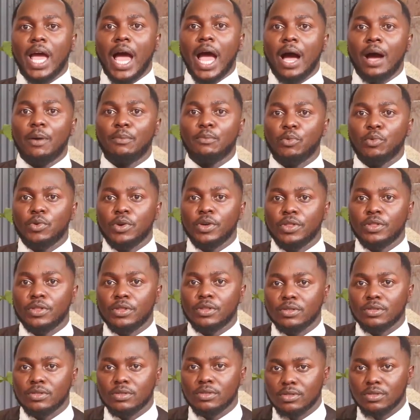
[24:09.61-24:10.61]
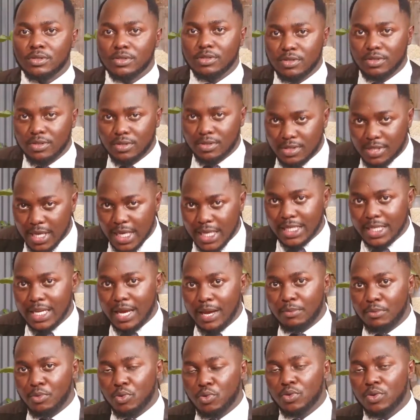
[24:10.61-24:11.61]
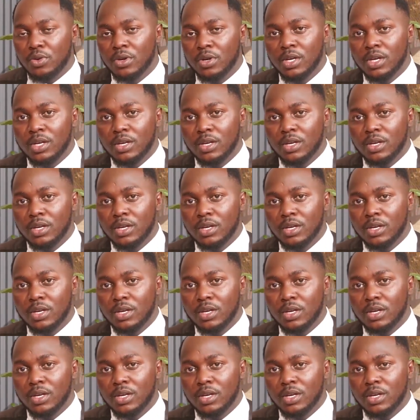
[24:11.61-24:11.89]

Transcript: I'm with Ssentamu